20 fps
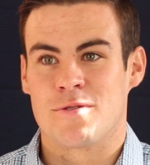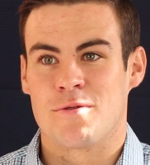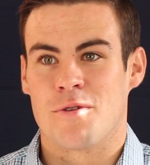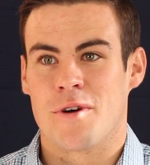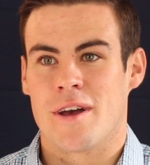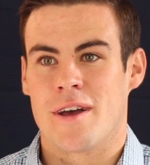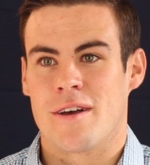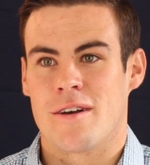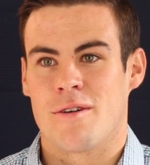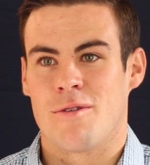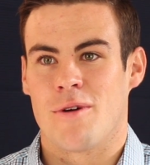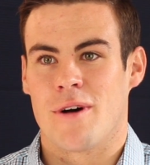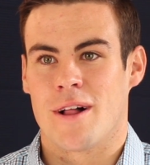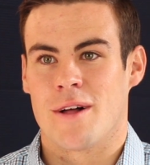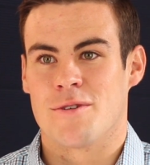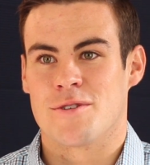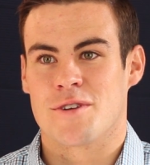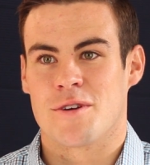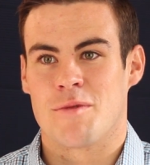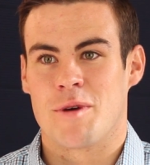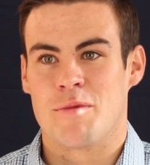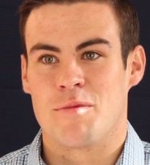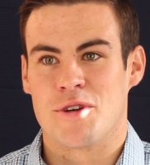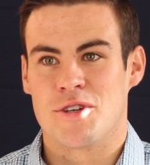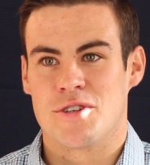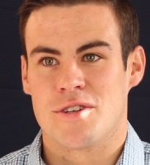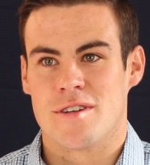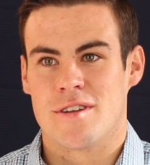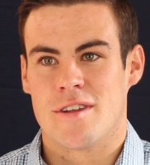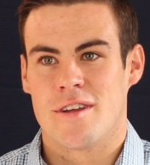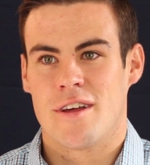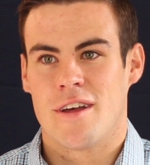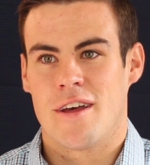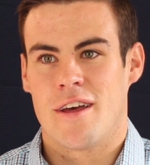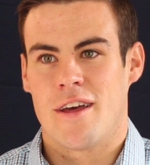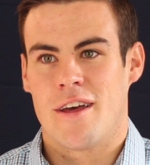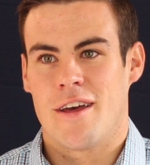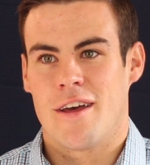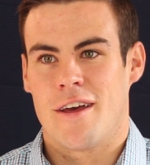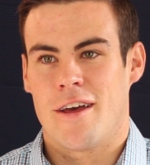away while I was on my mission.
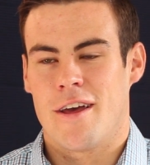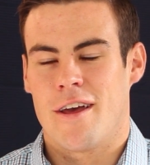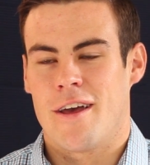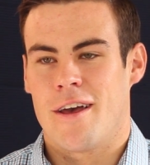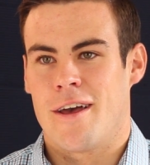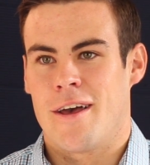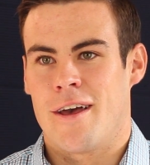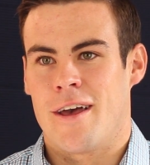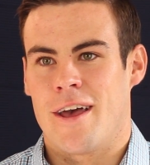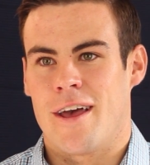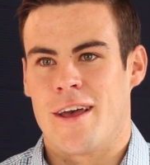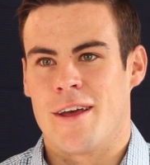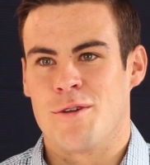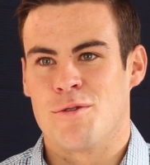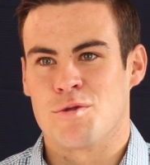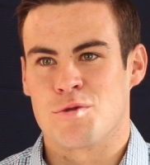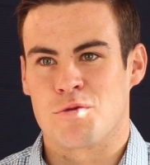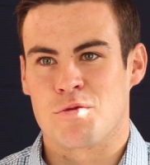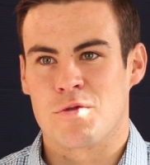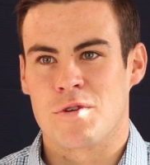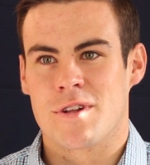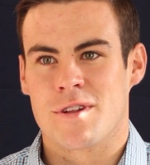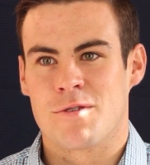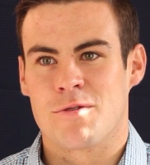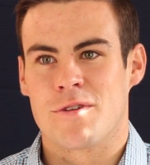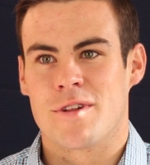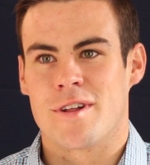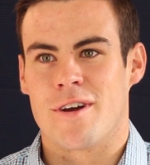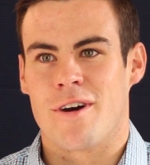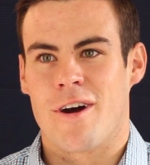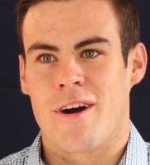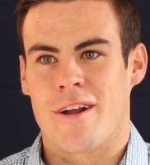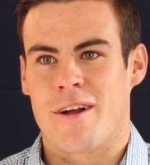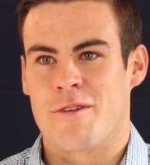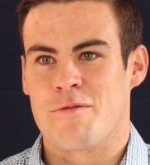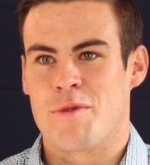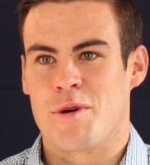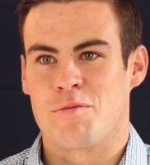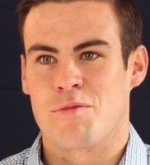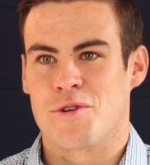And it was really, really hard. I
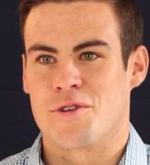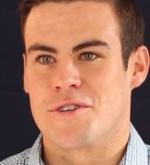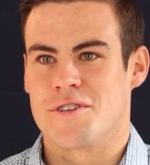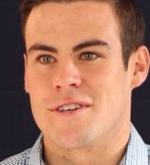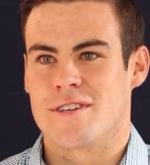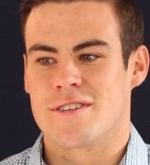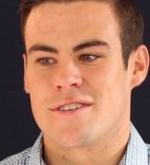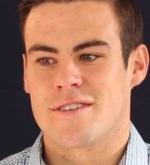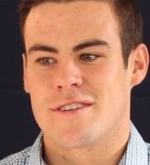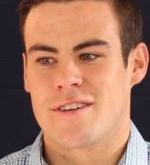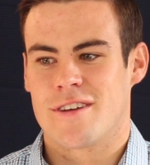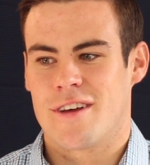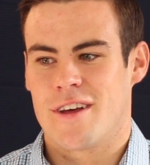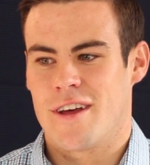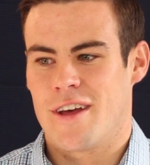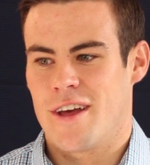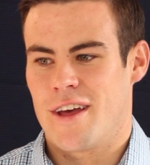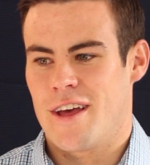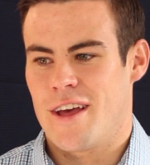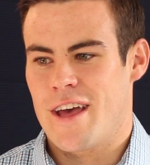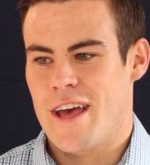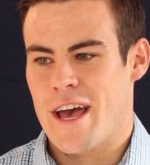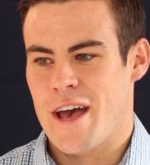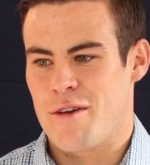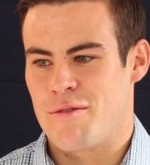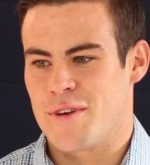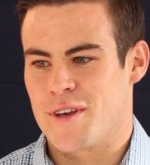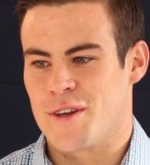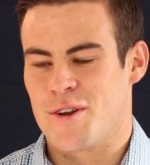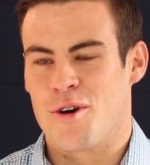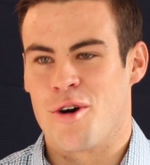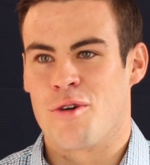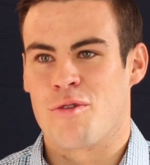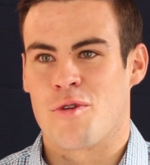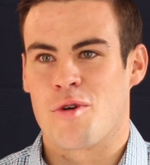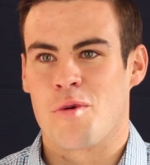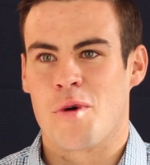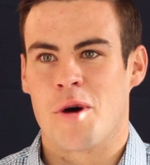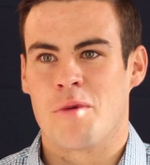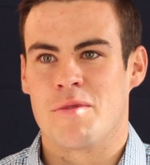remember just having an
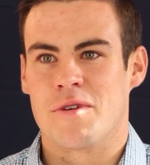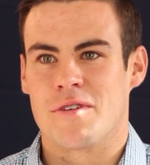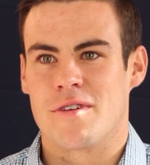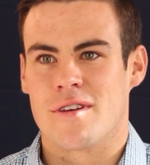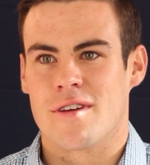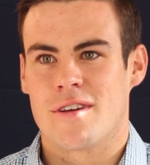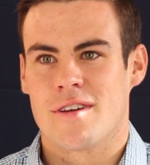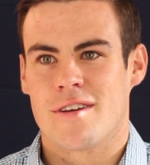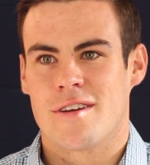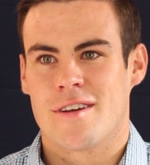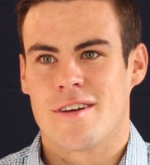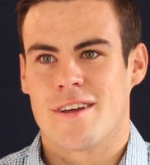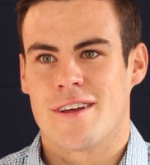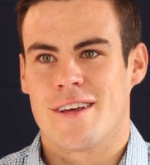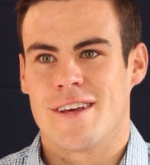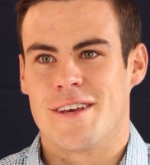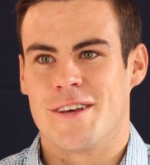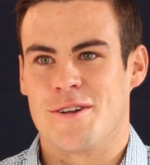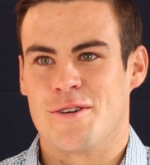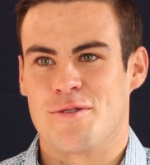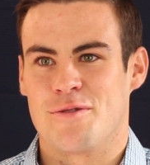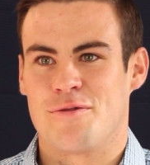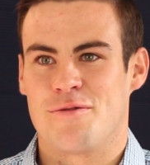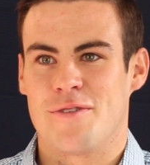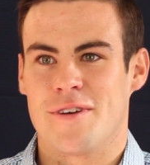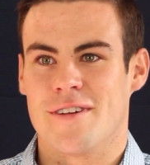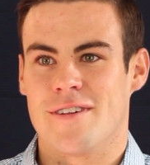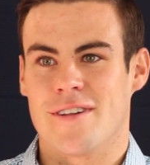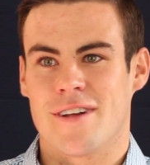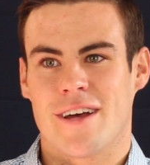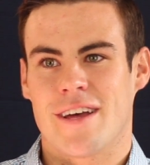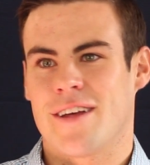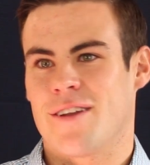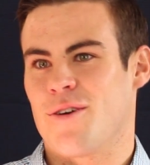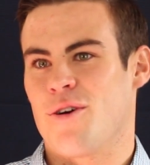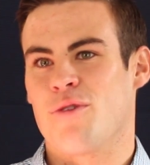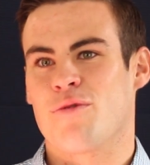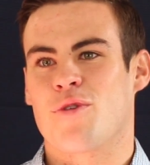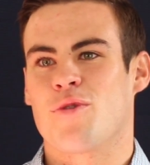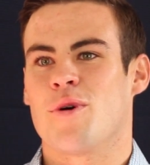overwhelming, you know, feel. I had
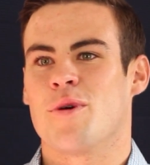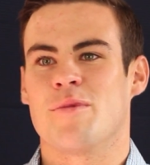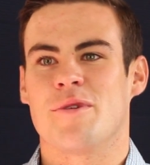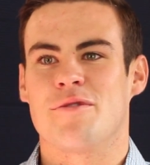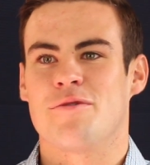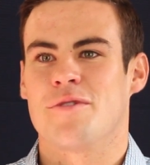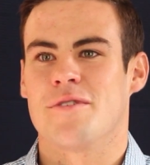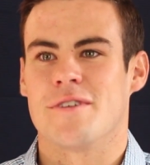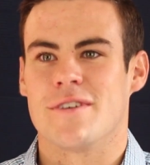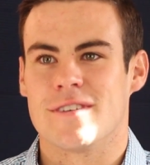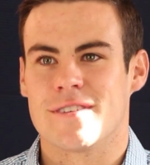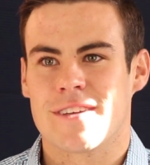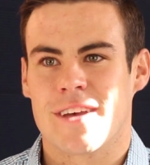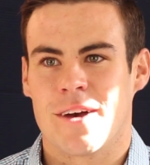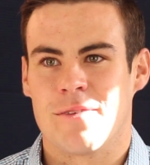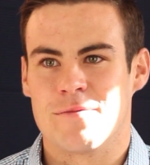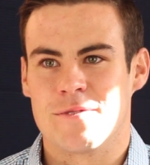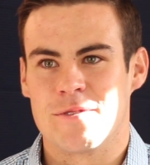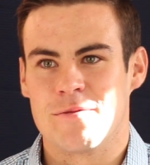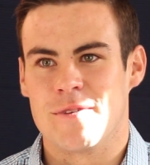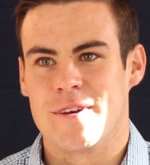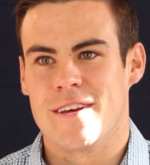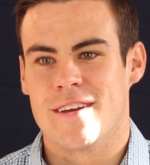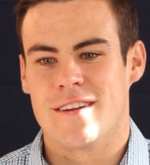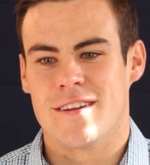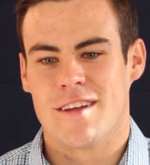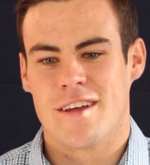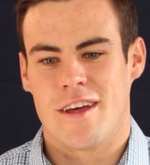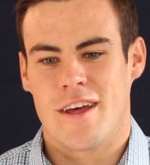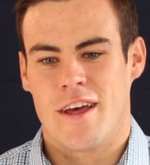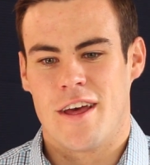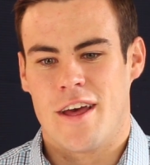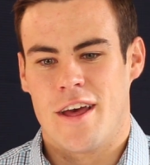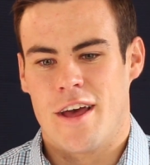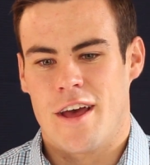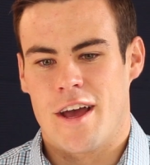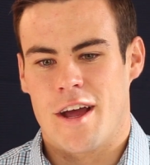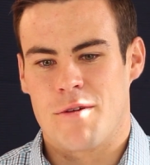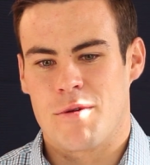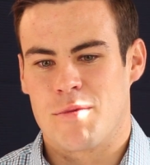overwhelming feelings come to me. And
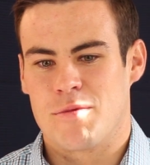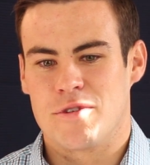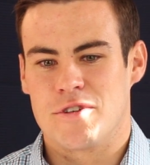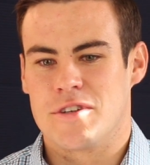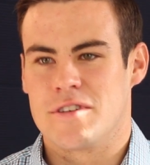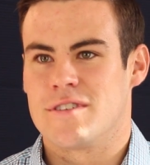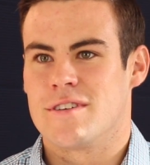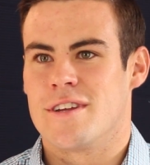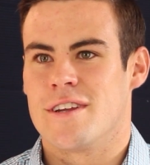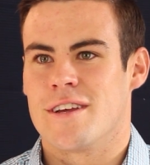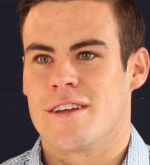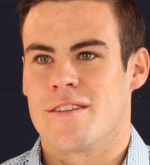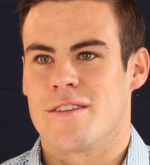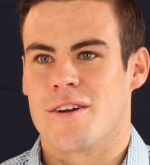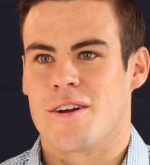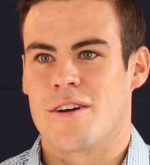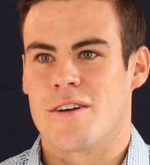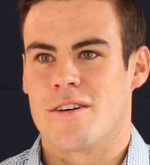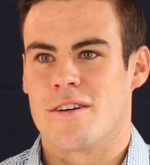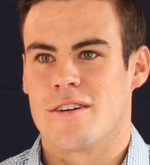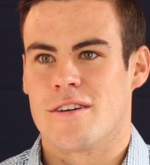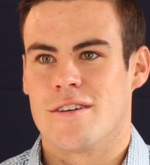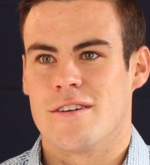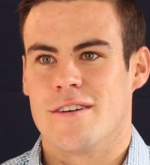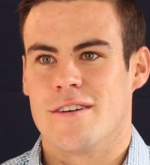I remember just sitting in there,